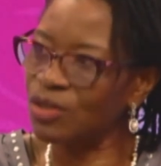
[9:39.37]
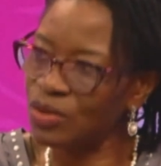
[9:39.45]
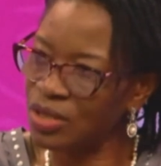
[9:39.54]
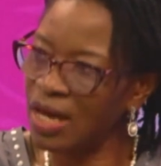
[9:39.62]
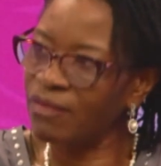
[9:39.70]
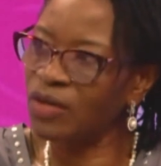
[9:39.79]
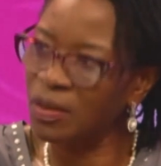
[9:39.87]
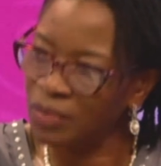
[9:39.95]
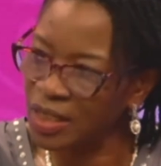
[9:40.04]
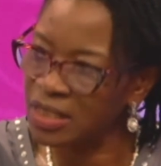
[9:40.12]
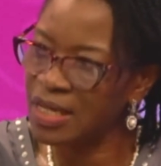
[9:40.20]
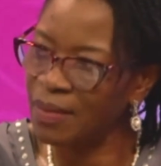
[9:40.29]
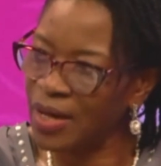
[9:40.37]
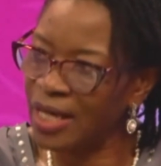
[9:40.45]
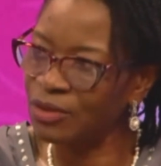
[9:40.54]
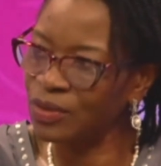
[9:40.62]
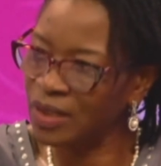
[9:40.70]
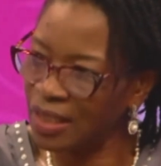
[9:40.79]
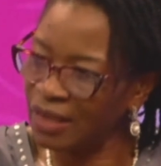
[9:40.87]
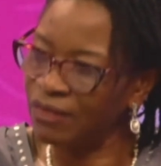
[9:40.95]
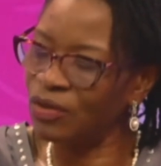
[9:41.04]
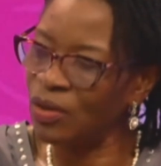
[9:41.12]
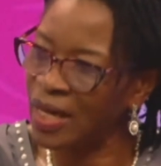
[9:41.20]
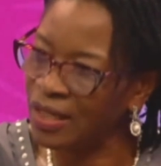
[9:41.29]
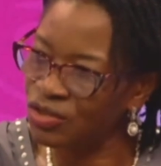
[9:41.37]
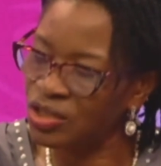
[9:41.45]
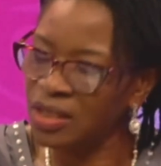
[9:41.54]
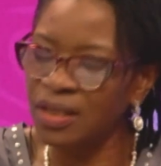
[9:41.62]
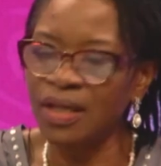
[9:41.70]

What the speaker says: They also have complex carbohydrates that give you energy.